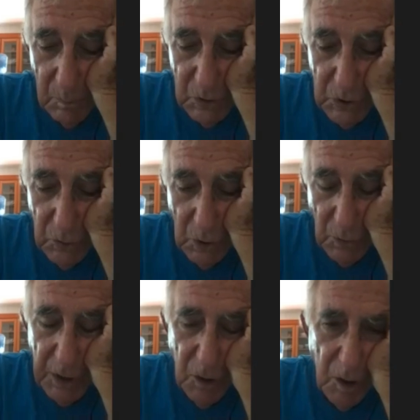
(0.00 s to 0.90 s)
to go
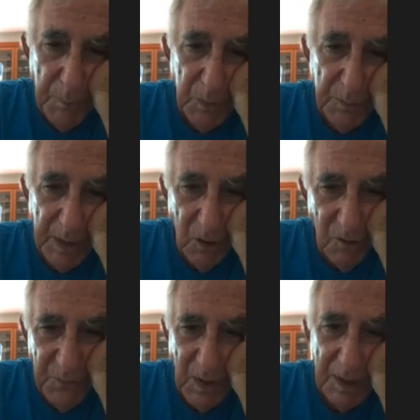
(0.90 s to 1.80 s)
to Europe with my
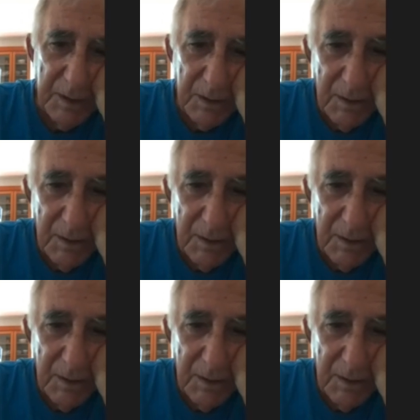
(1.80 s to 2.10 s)
girlfriend.